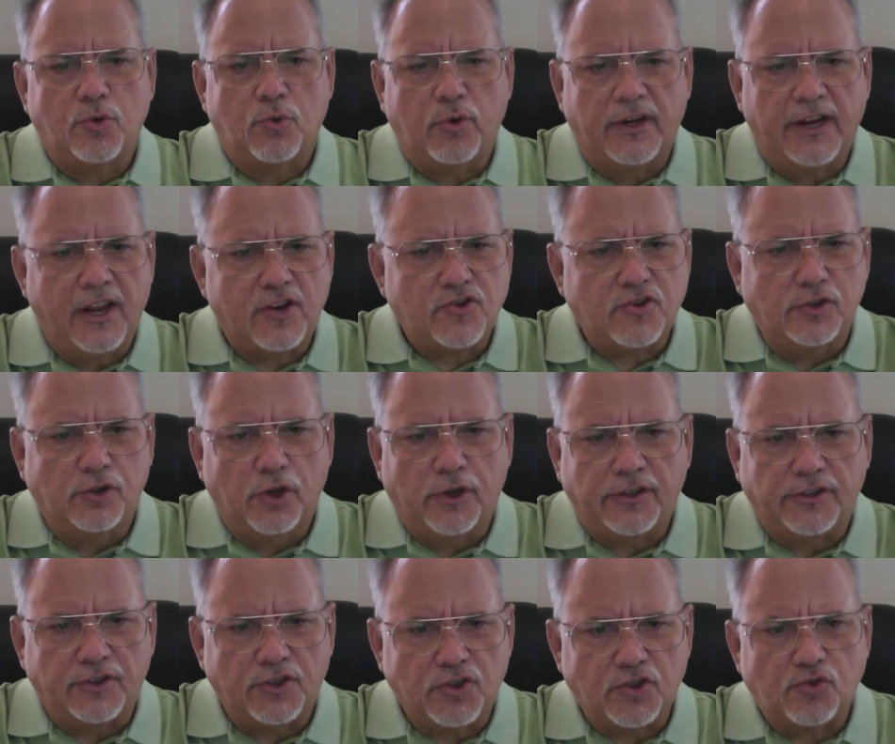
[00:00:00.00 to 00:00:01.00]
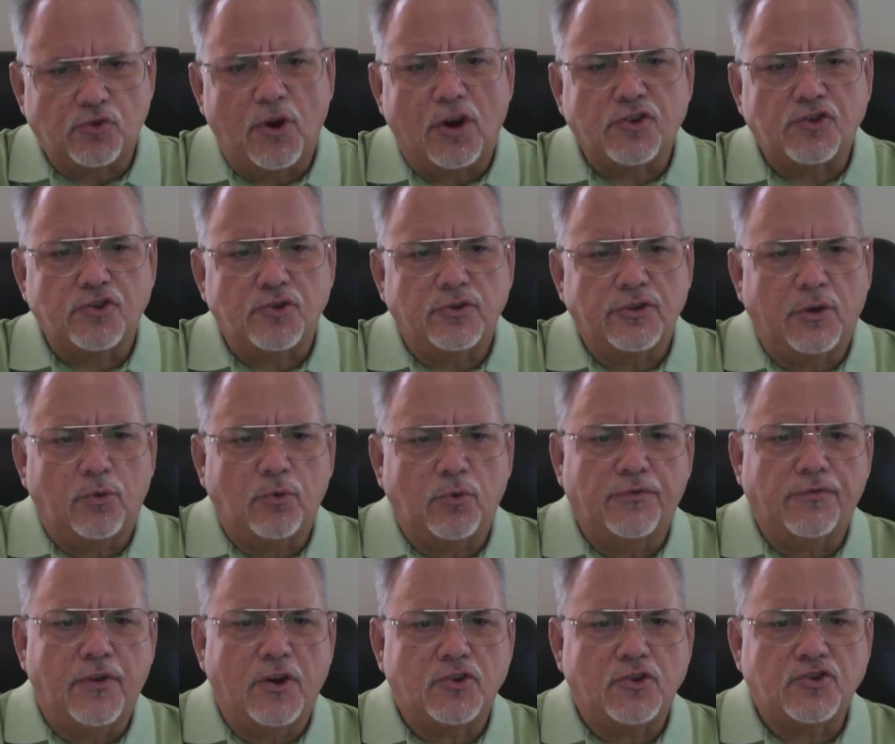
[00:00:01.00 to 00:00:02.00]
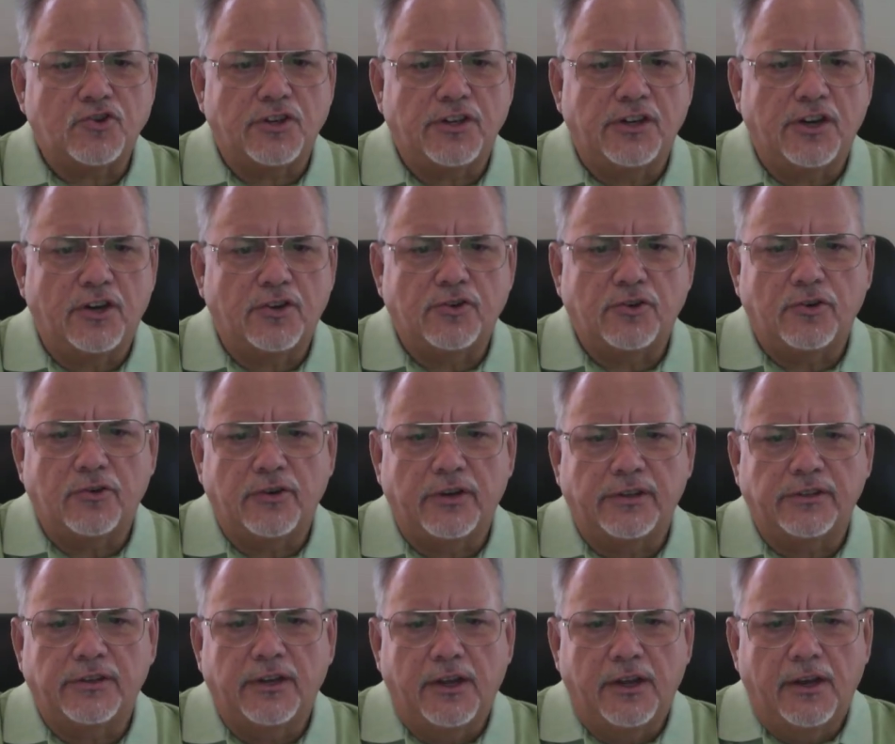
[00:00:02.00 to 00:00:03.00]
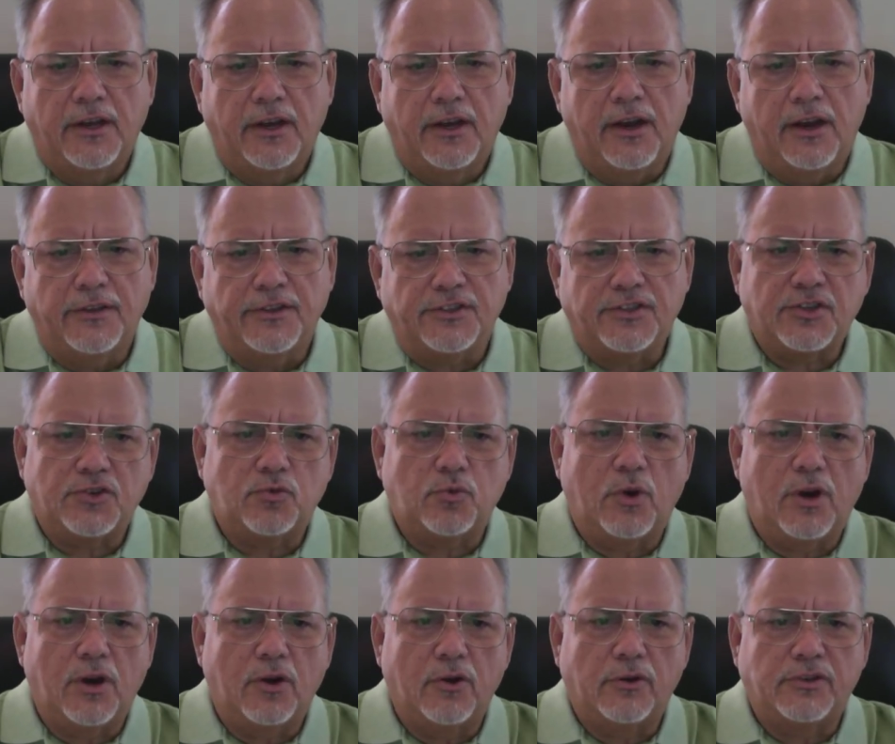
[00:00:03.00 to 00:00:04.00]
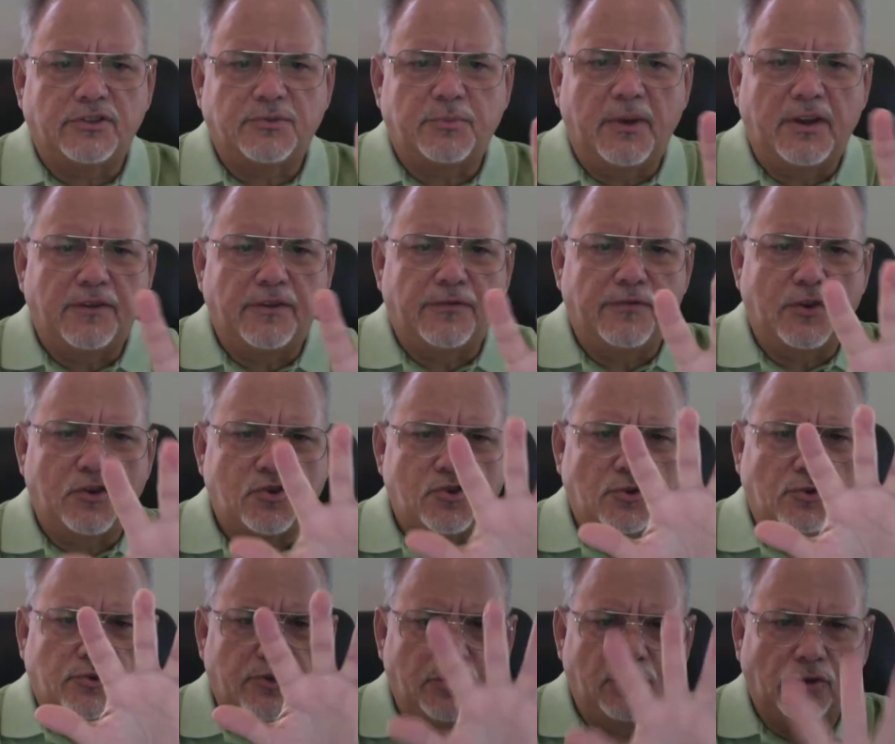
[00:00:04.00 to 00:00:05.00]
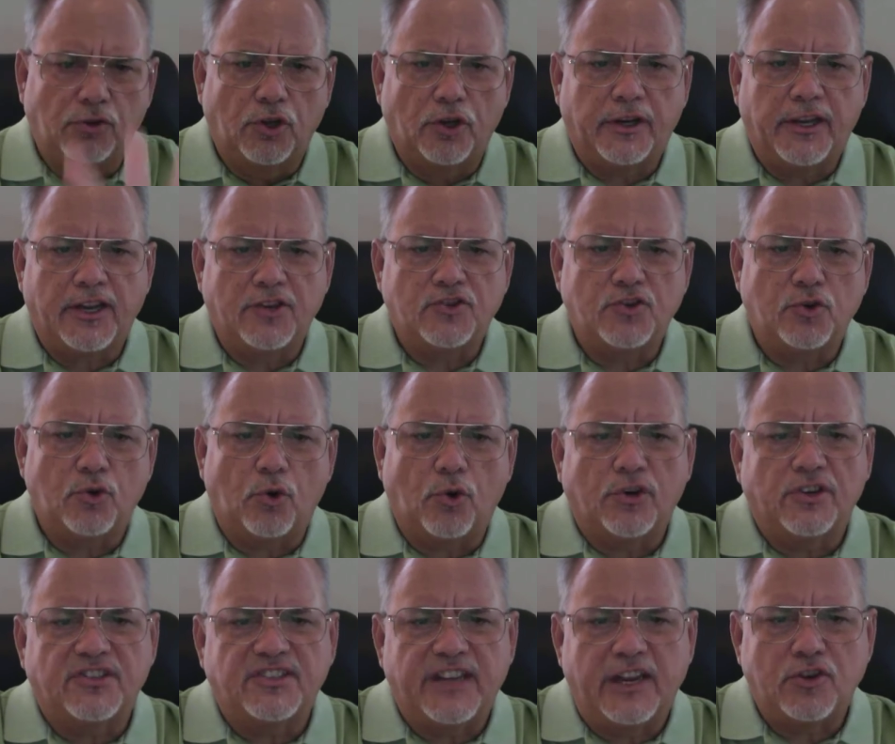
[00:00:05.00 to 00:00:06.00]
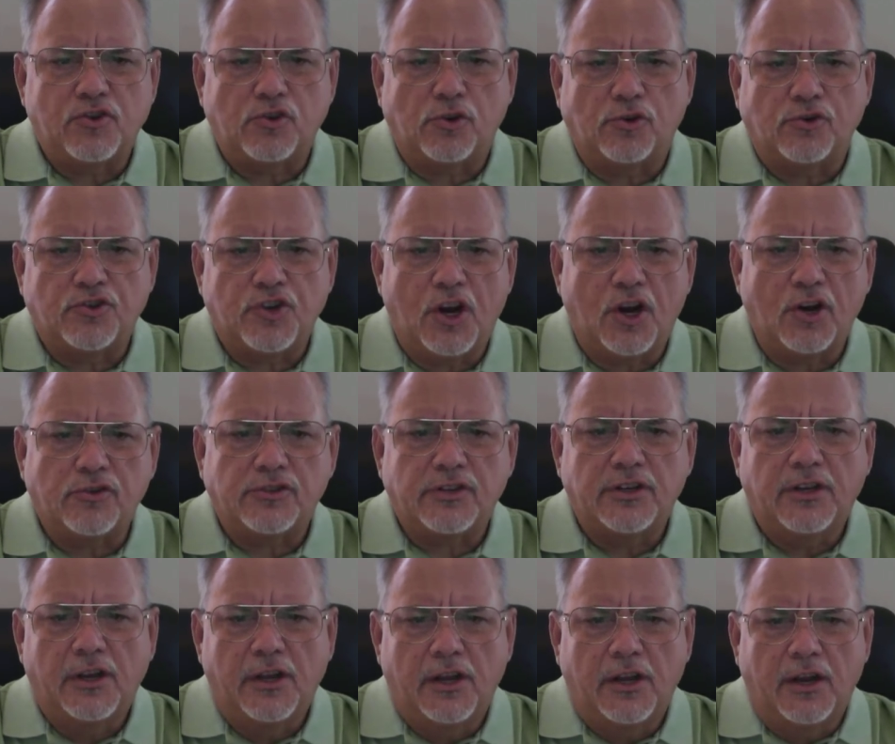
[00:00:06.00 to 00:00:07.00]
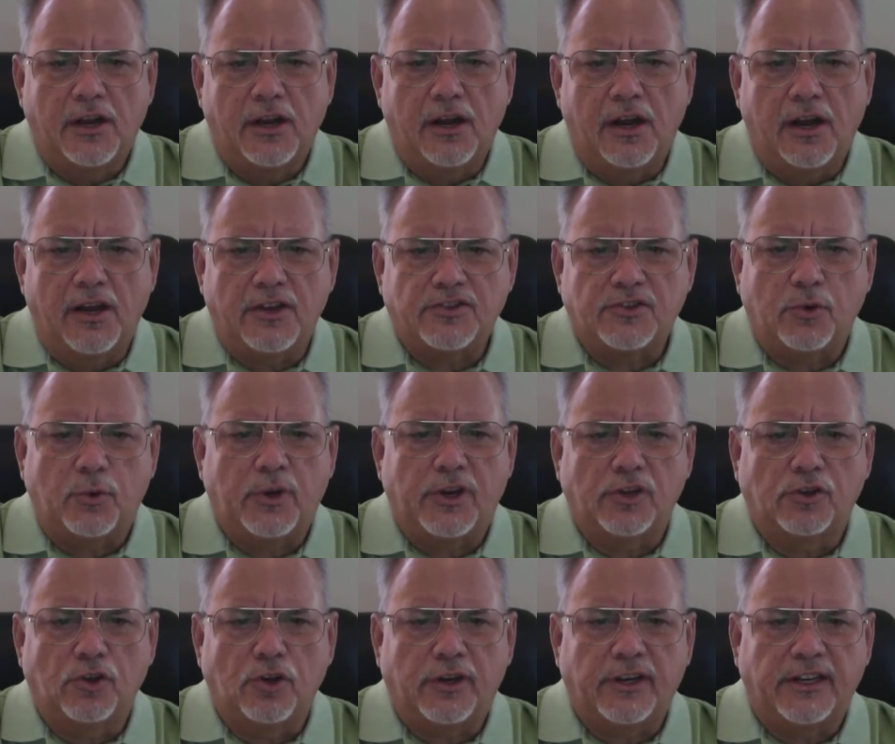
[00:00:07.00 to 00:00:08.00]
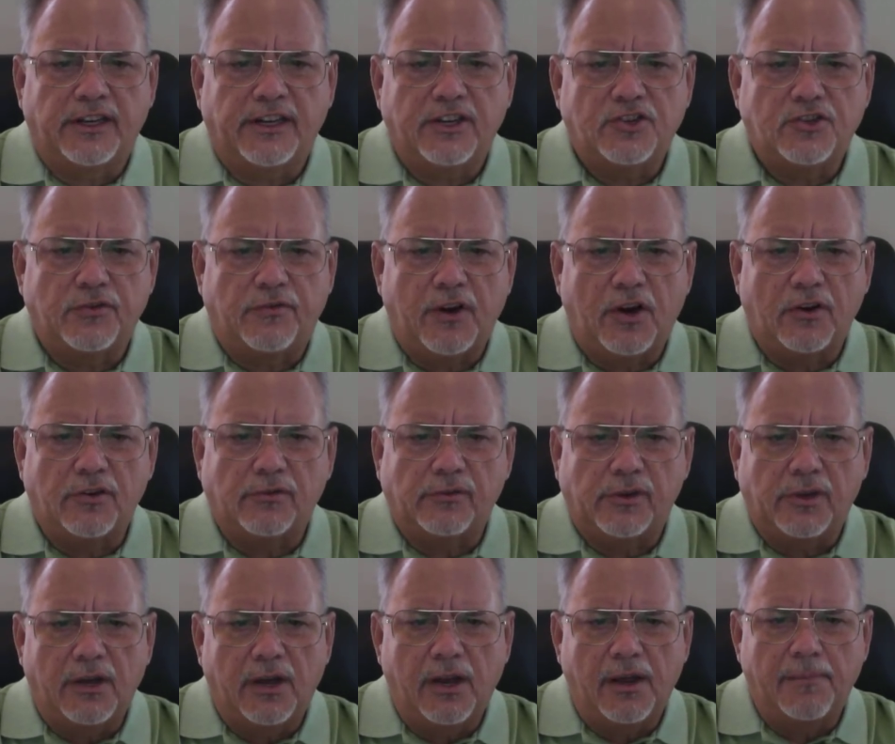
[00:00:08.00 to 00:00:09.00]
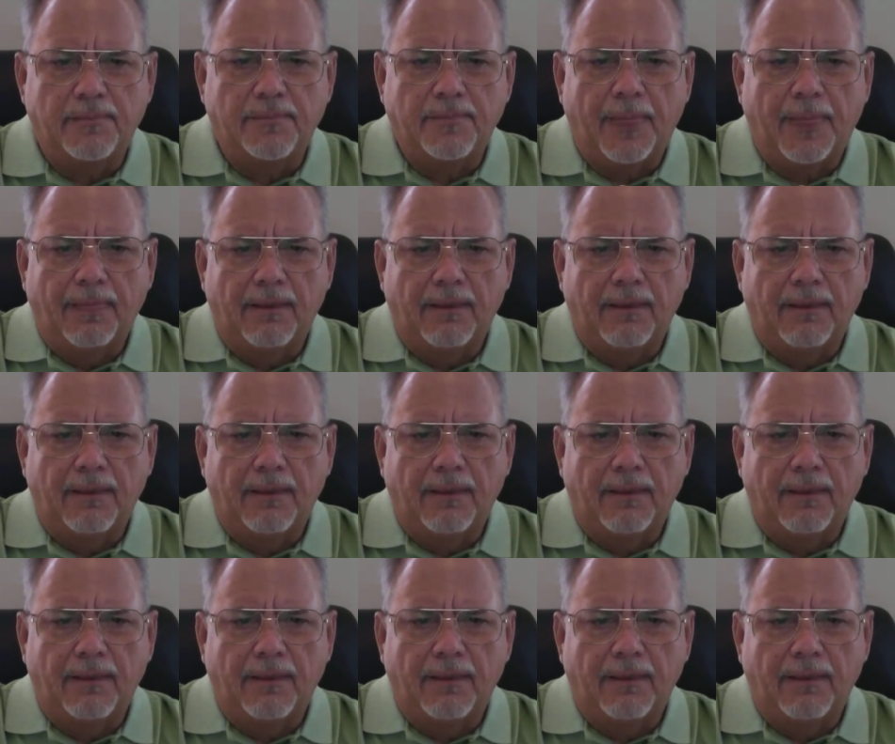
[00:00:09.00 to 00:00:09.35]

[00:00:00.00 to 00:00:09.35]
we're going to actually look at the structure that we're functioning under, and this is where it's beneficial to look at your organizational chart so we can look at each of our